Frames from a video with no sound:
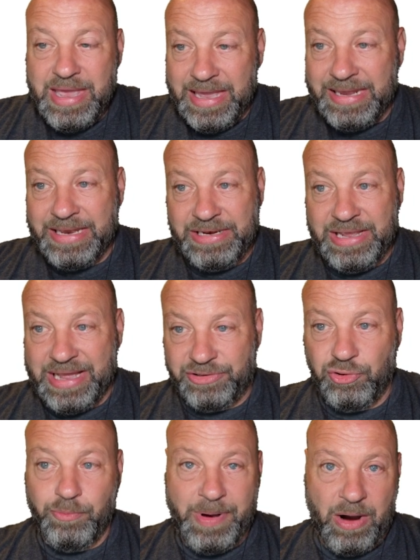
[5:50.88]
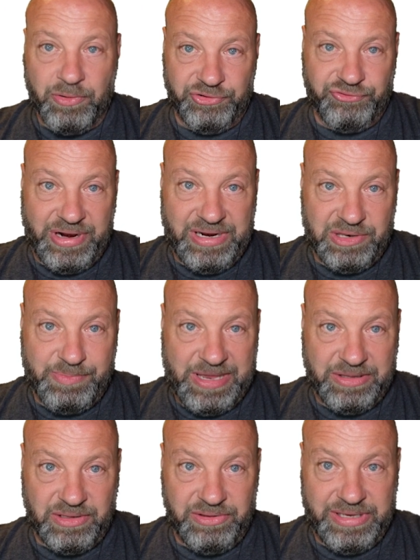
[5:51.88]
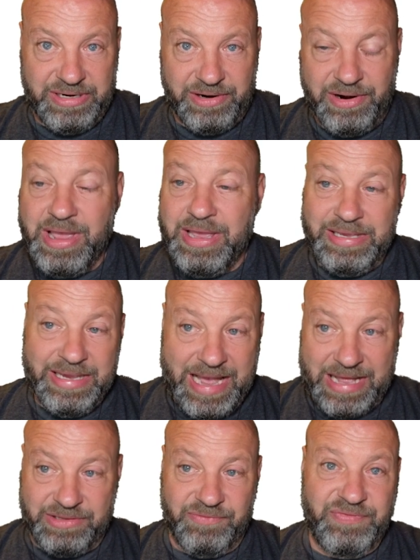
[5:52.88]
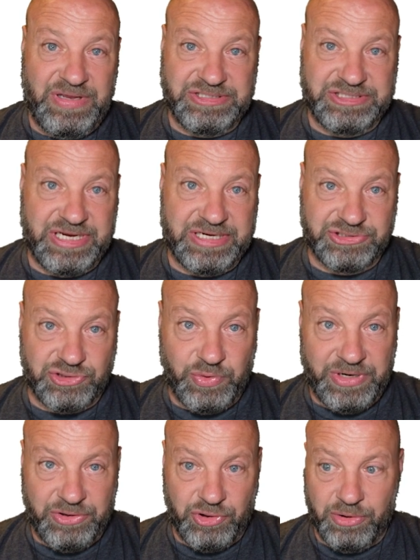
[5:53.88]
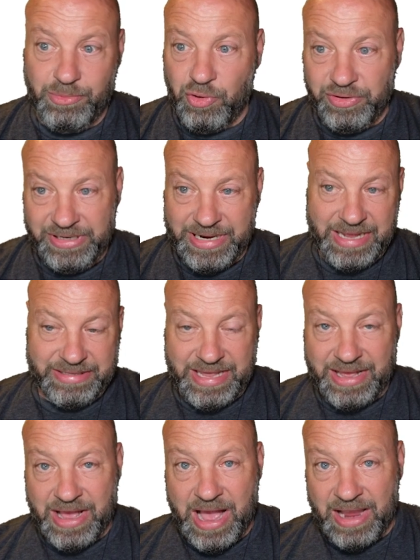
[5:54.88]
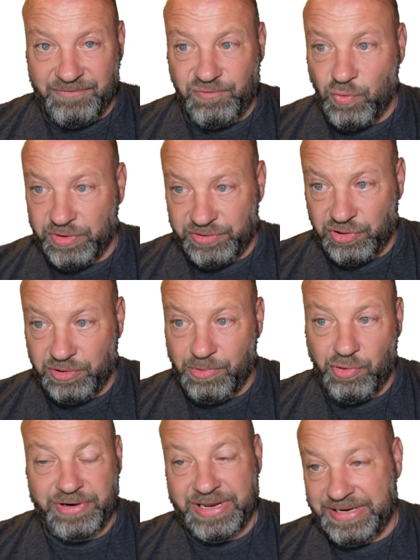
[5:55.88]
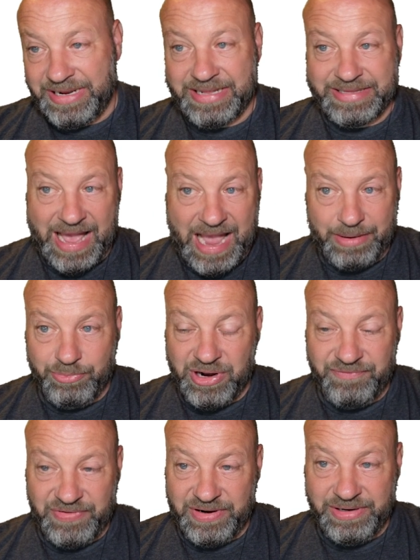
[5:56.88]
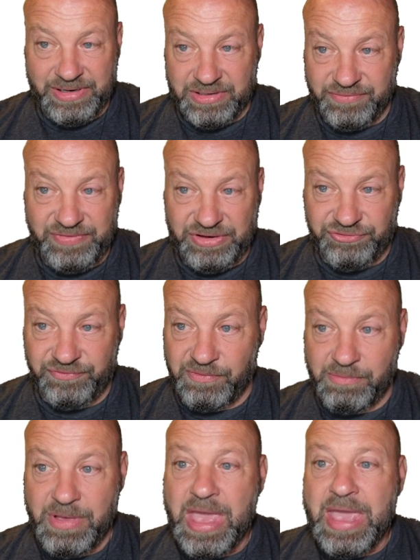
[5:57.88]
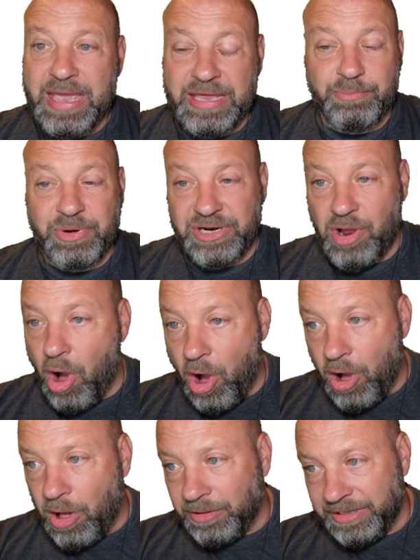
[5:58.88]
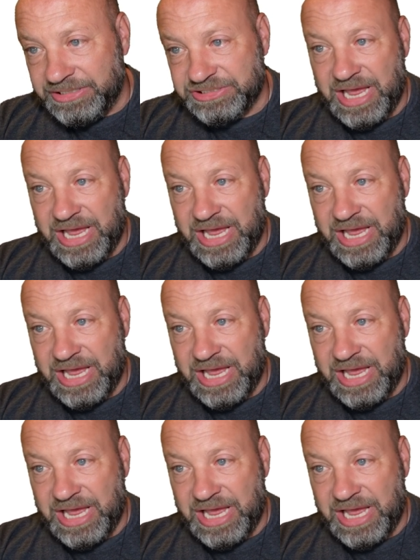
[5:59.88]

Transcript: And then you got two powertrains basically in there. You got the V6 twin turbo and you got the i4 turbo, and then you got the hybrid variants of each of them. But it all is